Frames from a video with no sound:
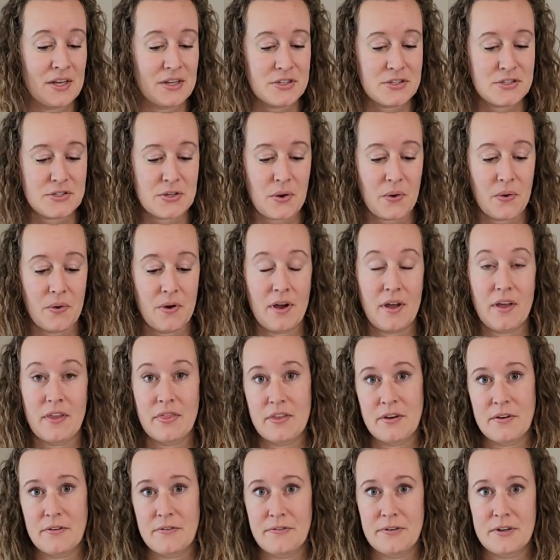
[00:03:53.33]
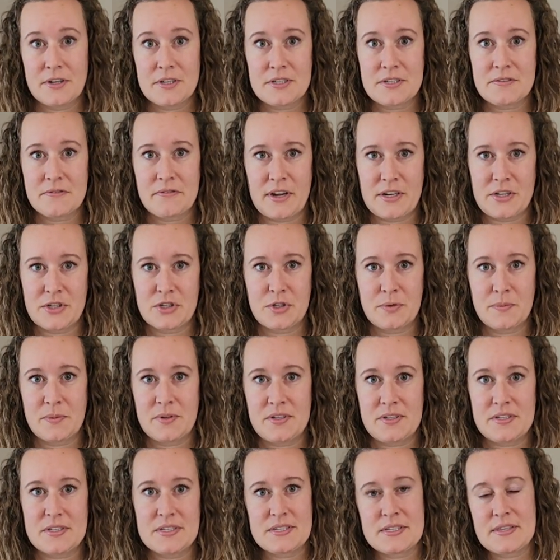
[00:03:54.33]
So the first
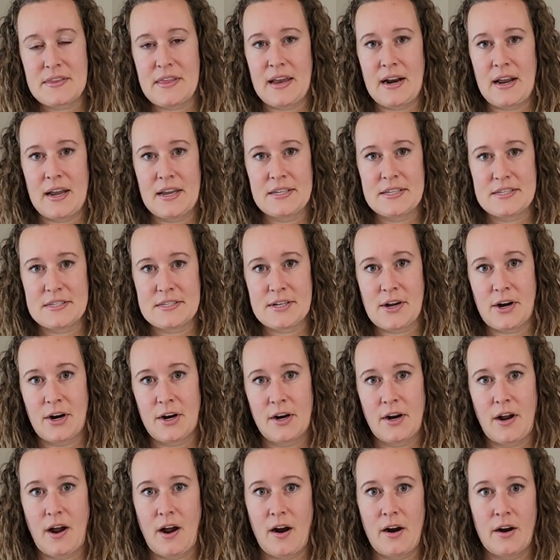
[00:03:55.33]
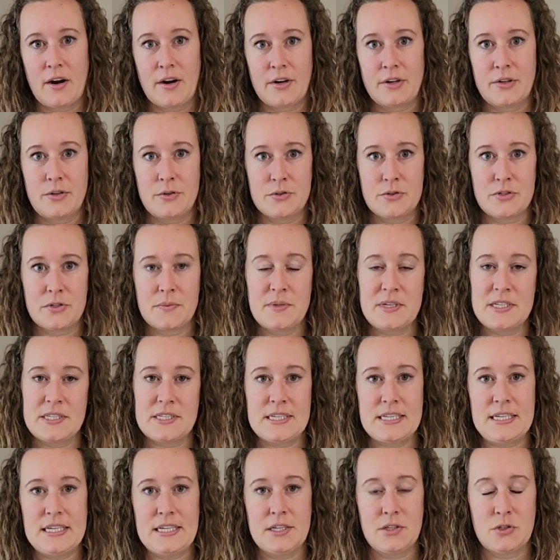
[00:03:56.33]
vegetables that I start are usually
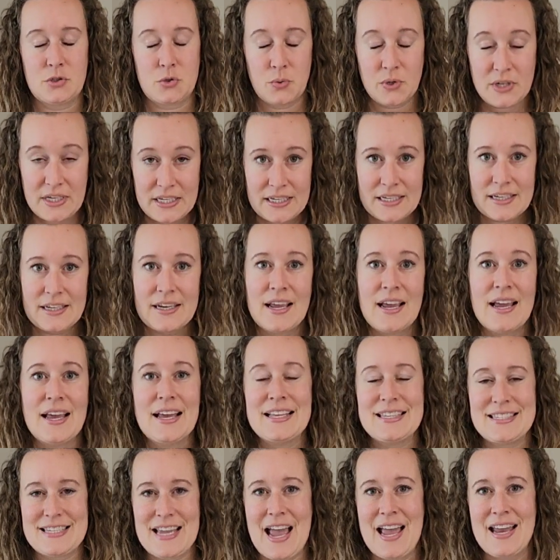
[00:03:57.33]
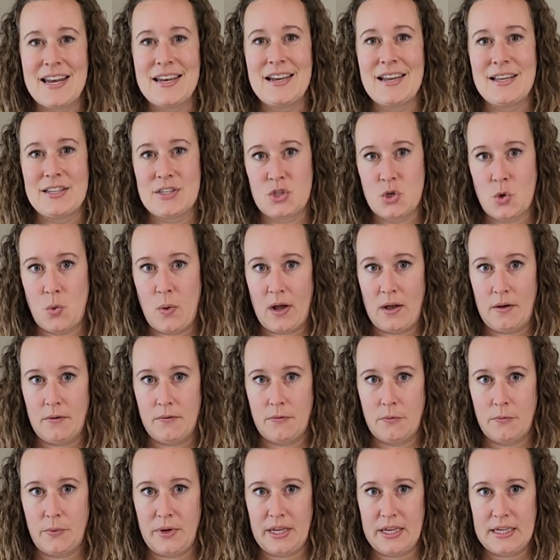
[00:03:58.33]
between 10 and
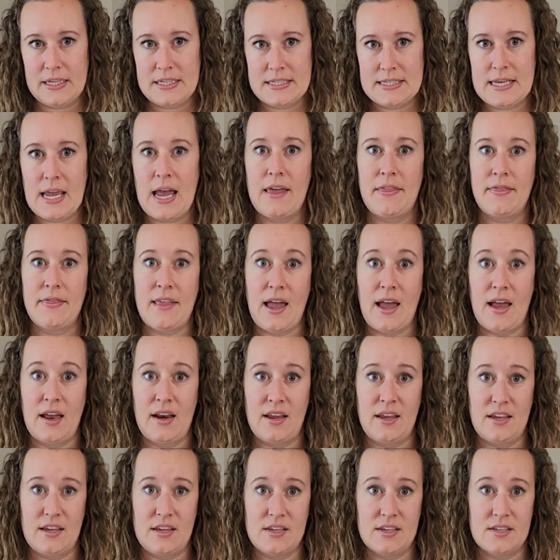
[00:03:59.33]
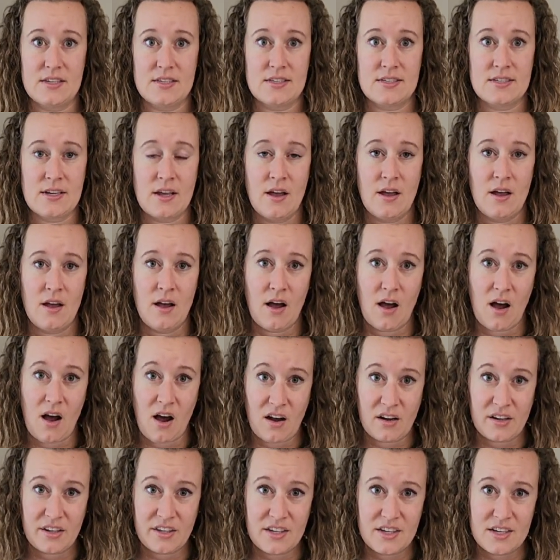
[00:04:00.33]
12 weeks, and that is
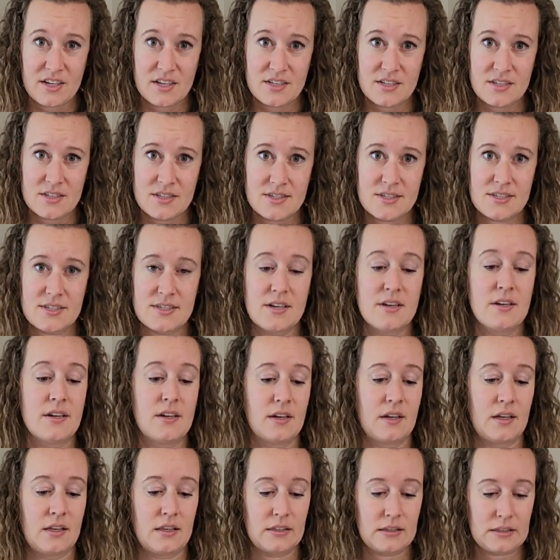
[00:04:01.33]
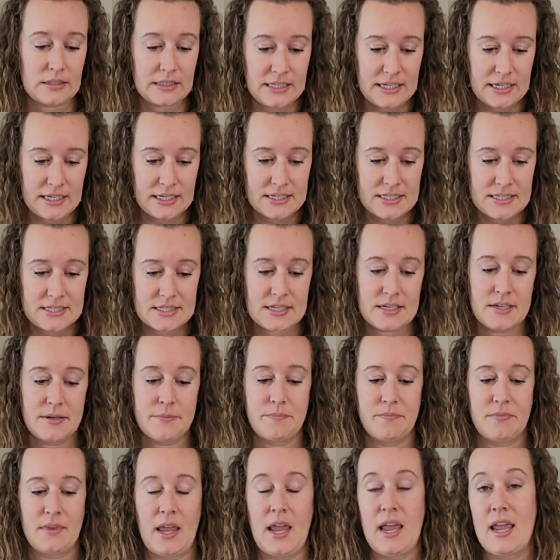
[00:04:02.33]
onions, leeks,
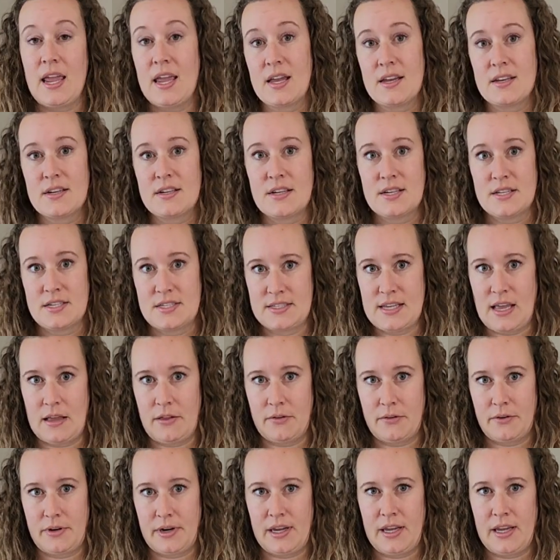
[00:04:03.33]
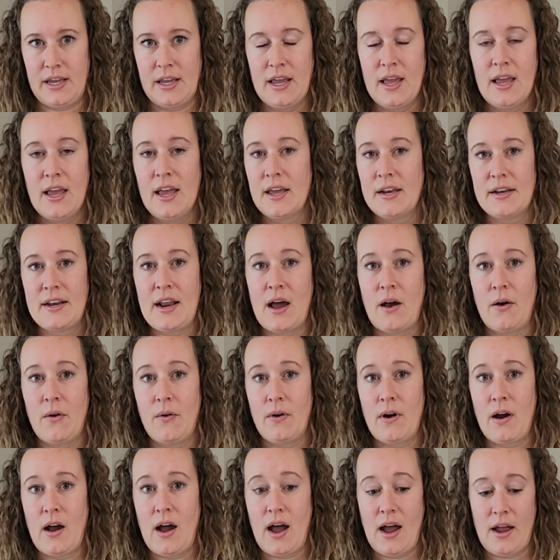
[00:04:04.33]
and celery.
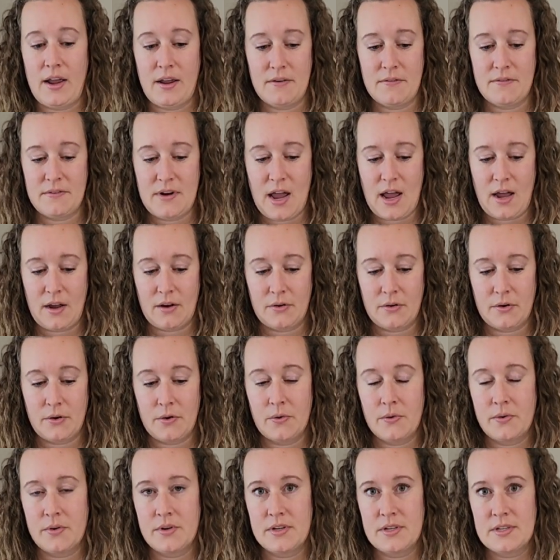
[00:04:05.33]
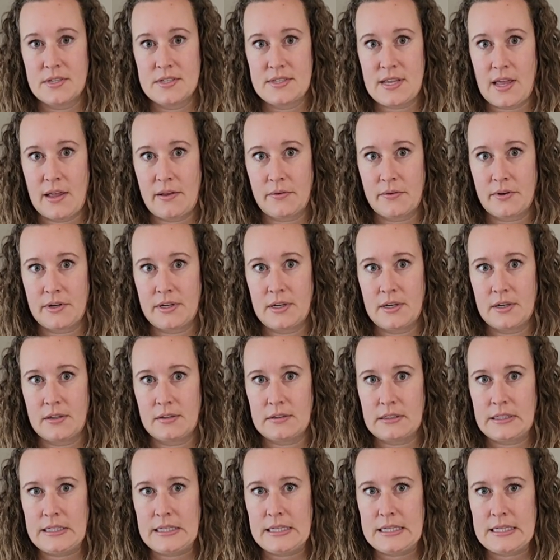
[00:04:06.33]
Now, I have not grown celery or
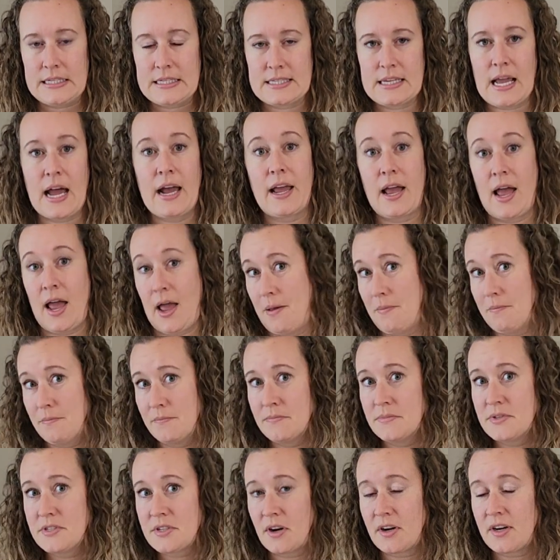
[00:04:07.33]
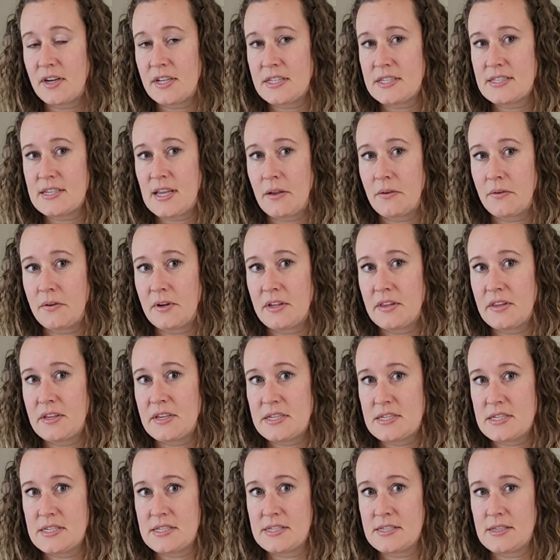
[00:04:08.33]
leeks. I am starting celery
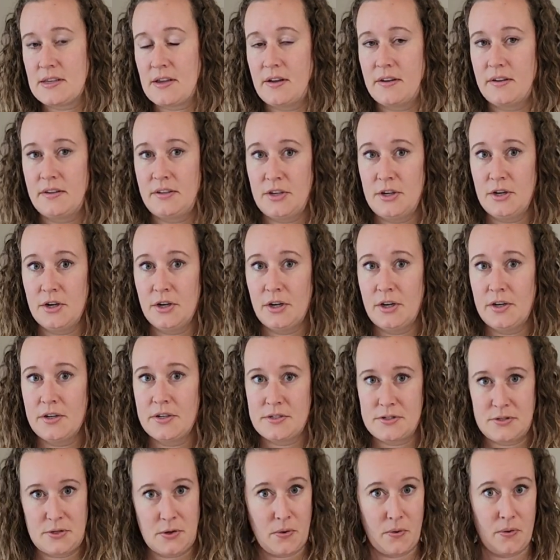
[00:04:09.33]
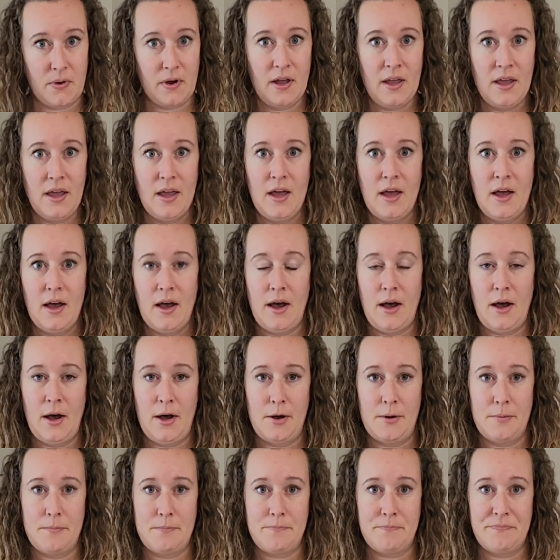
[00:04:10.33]
this year, so
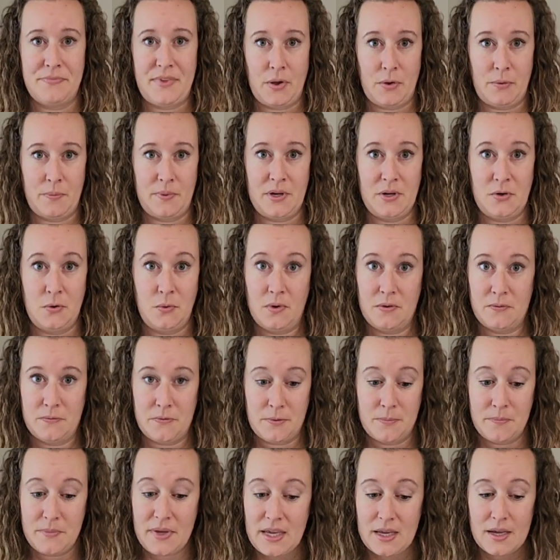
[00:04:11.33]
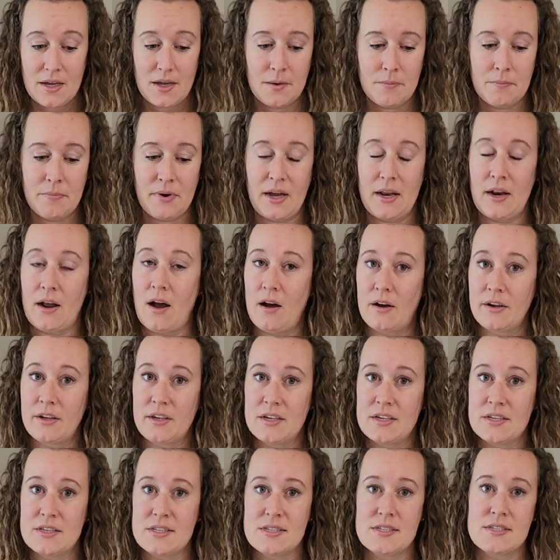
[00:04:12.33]
that will be a new one for me. But
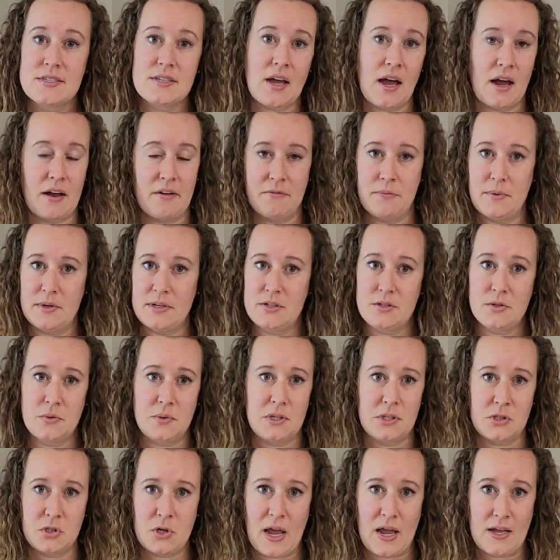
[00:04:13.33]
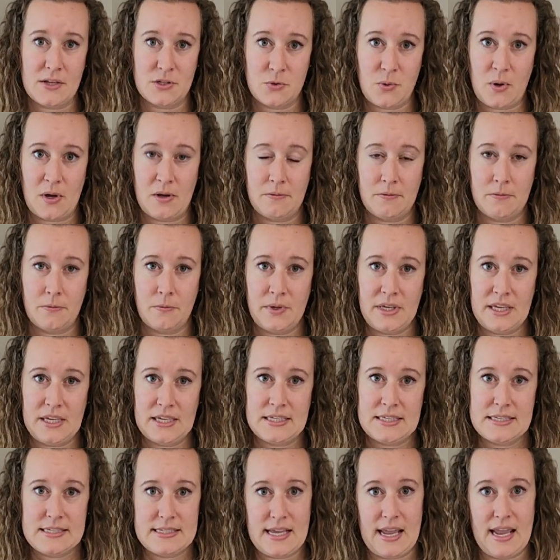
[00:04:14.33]
onions, I've been doing at 12
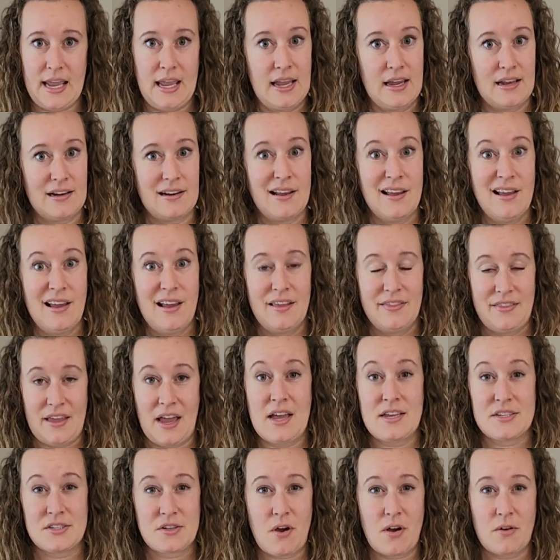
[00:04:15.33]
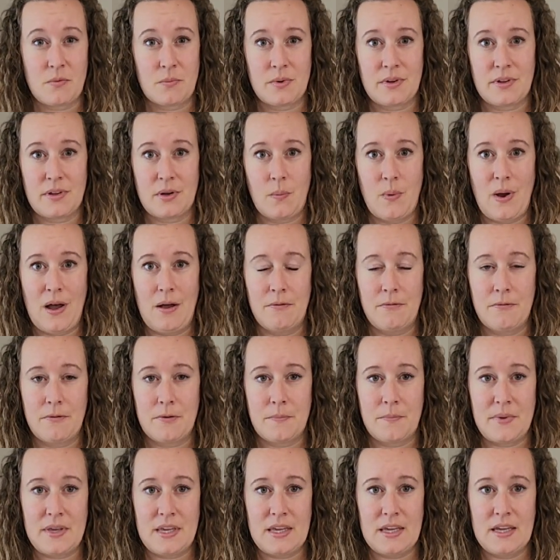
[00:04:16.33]
weeks, and that has gone really well
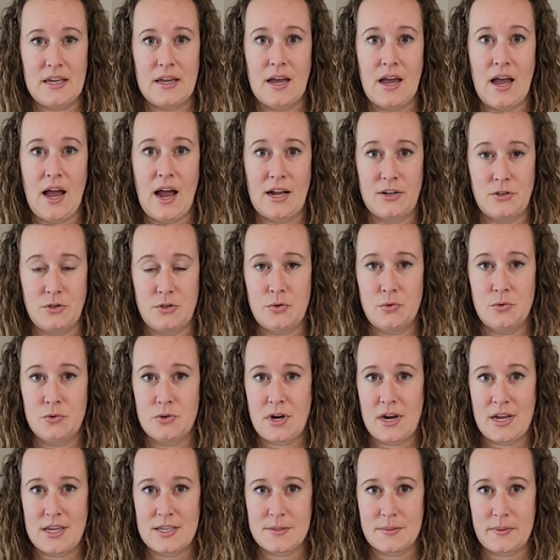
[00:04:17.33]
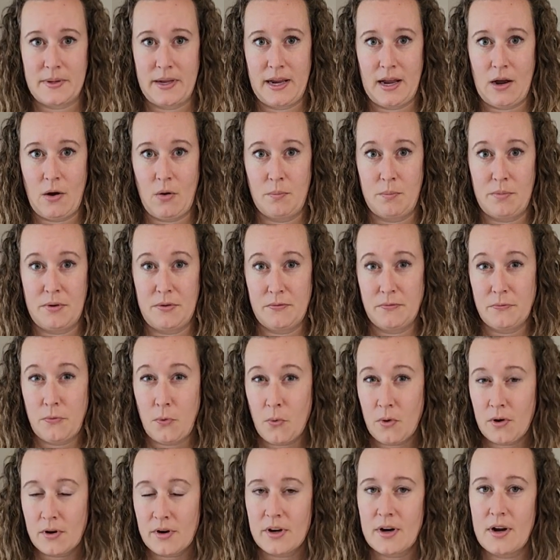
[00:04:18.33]
for me. I do transplant out
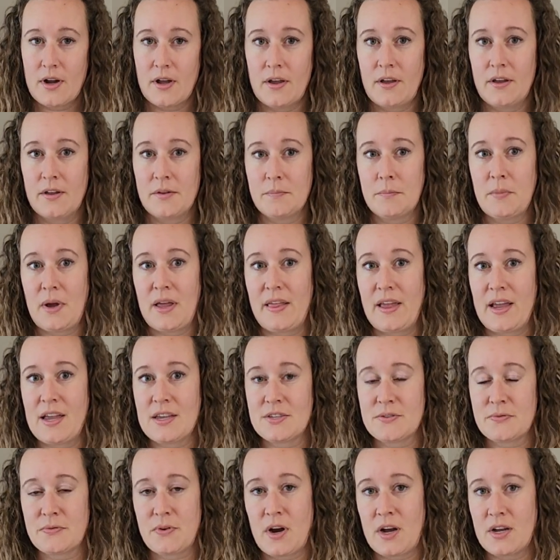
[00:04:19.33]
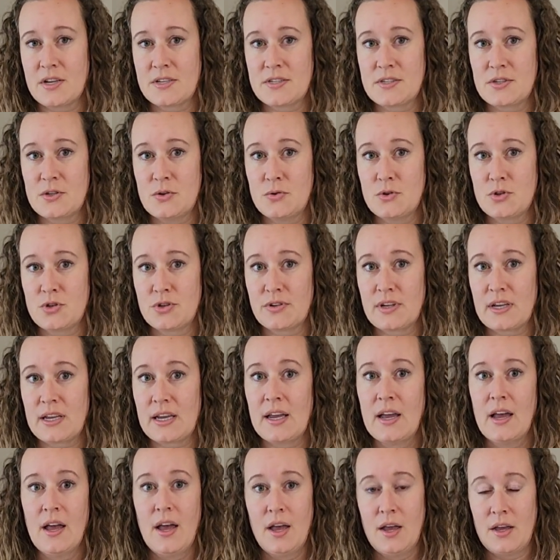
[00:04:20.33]
before my last frost
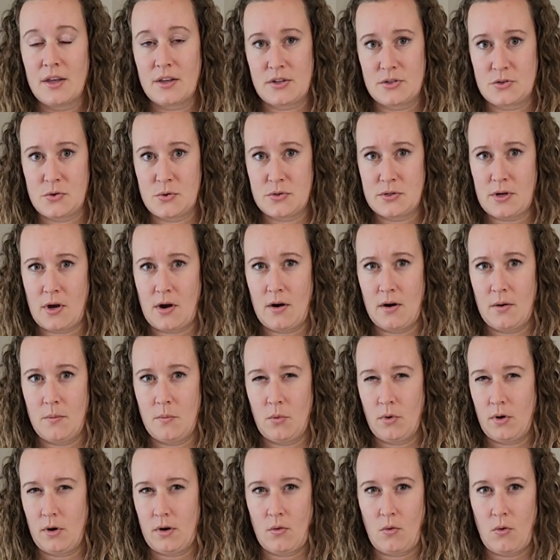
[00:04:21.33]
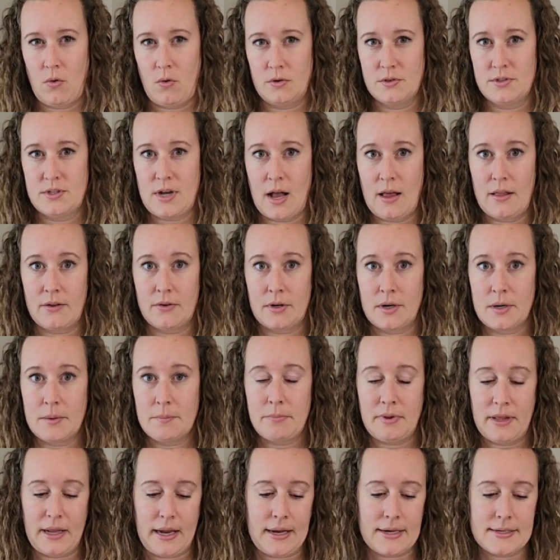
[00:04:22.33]
usually, because those are a more cold
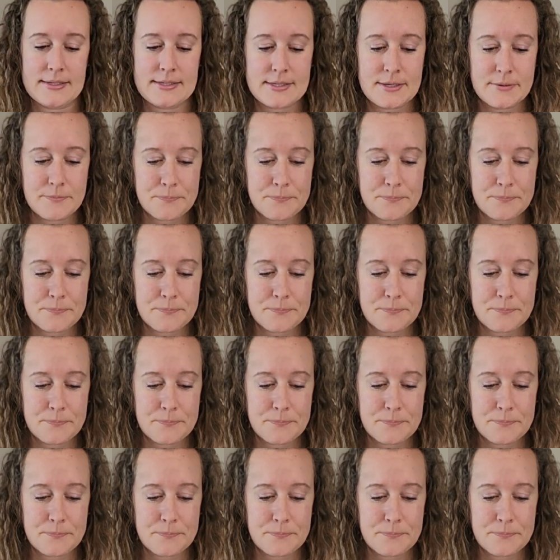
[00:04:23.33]
tolerant plant.